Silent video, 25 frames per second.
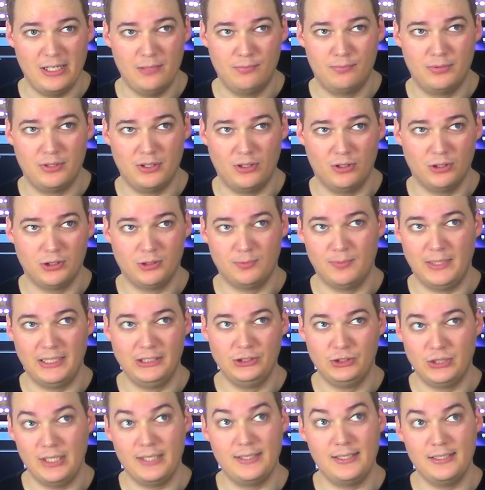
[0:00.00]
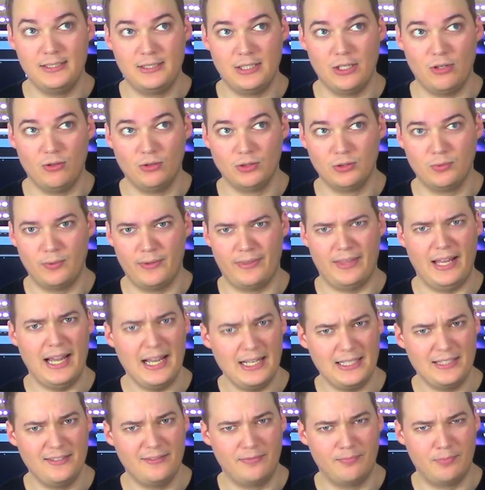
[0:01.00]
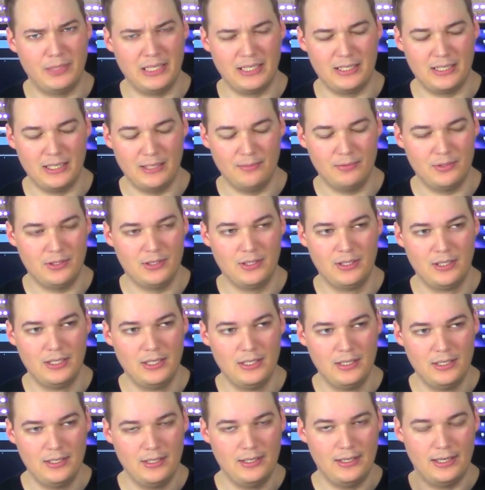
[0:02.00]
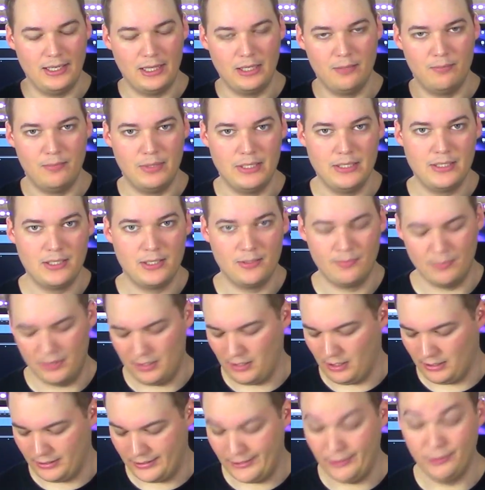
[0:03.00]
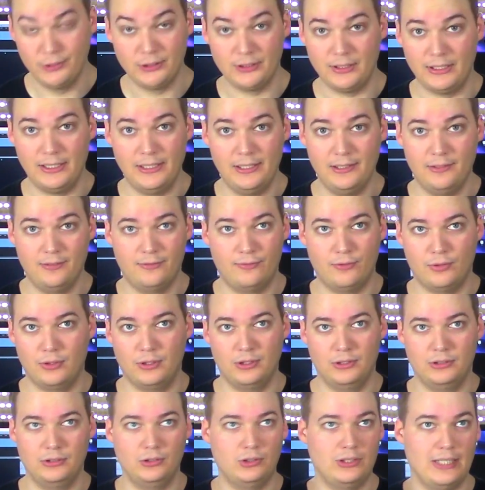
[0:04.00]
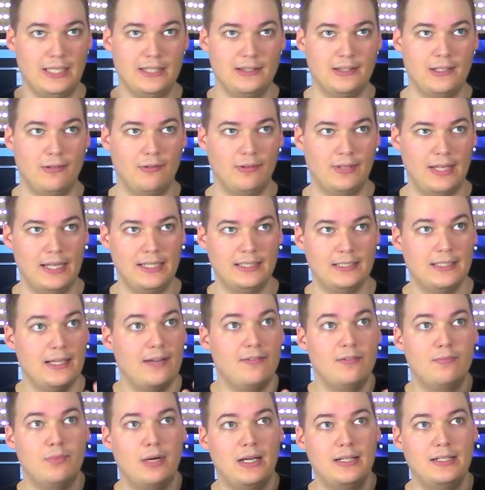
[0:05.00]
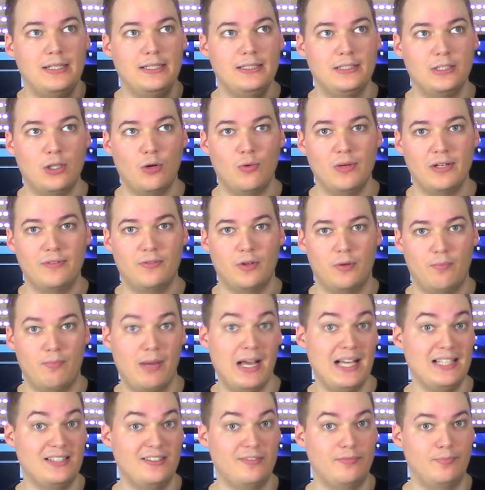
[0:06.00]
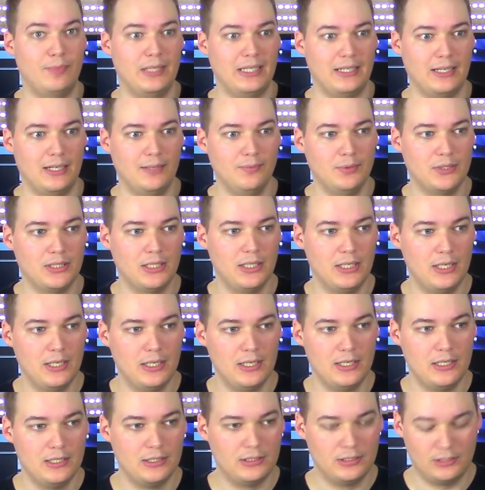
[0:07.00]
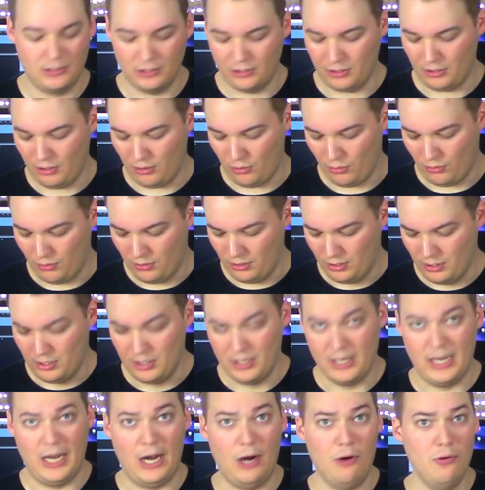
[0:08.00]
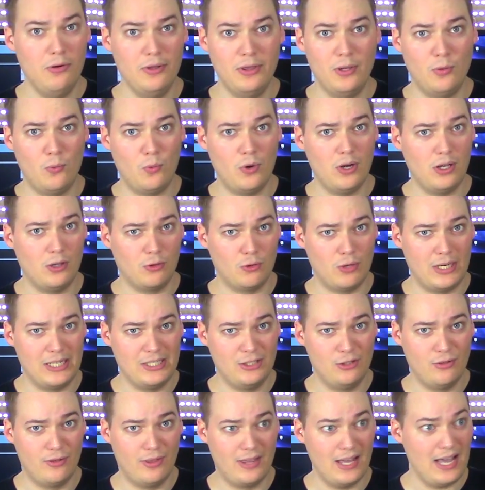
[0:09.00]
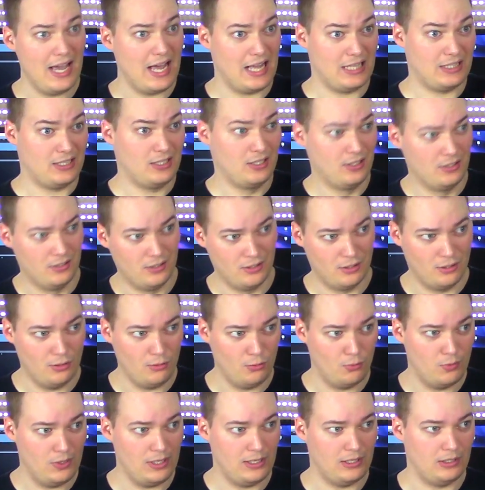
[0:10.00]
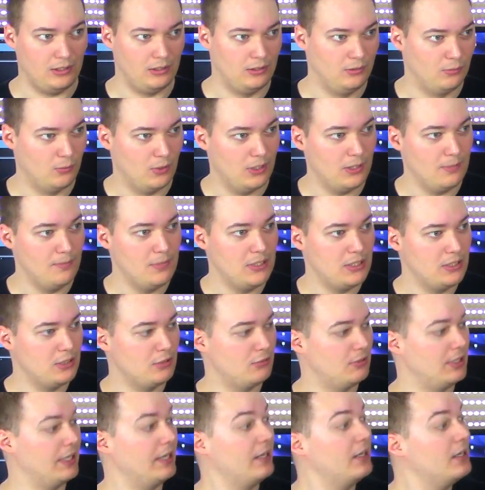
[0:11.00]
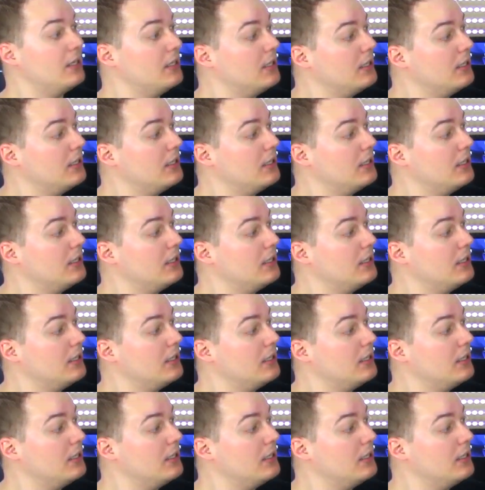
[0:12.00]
approach my djenty tones with active pickups in a bit, because usually for djent nowadays everybody is going for passive pickups. So how in the world do I do that? Oh well, what a mystery.